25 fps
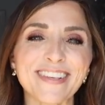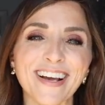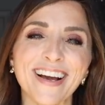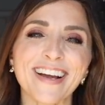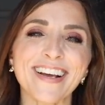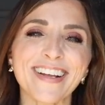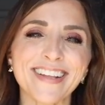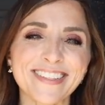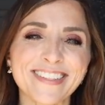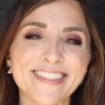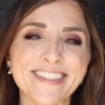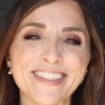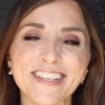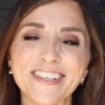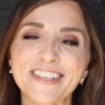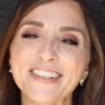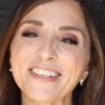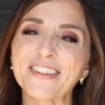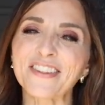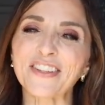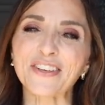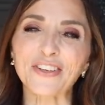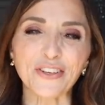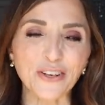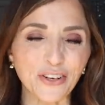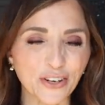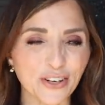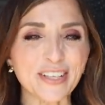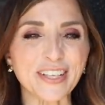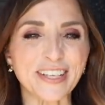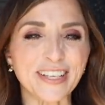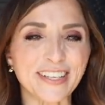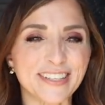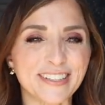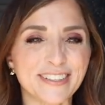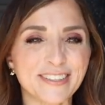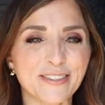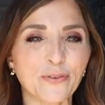besides the the
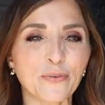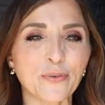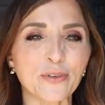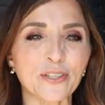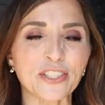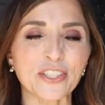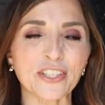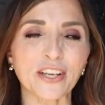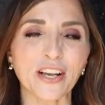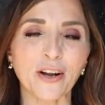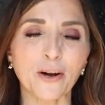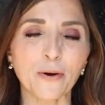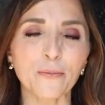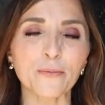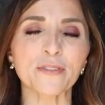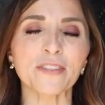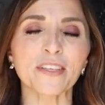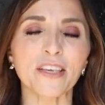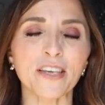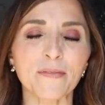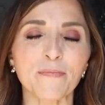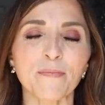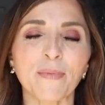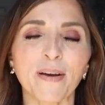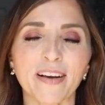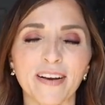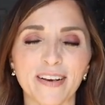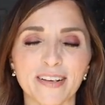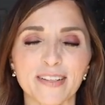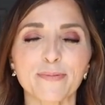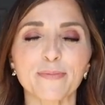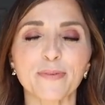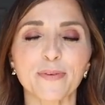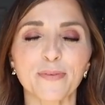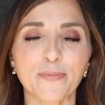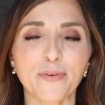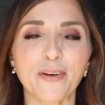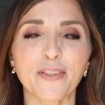cookies, which helps keep my
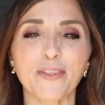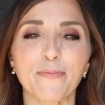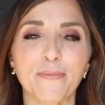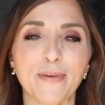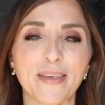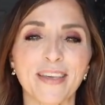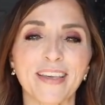husband with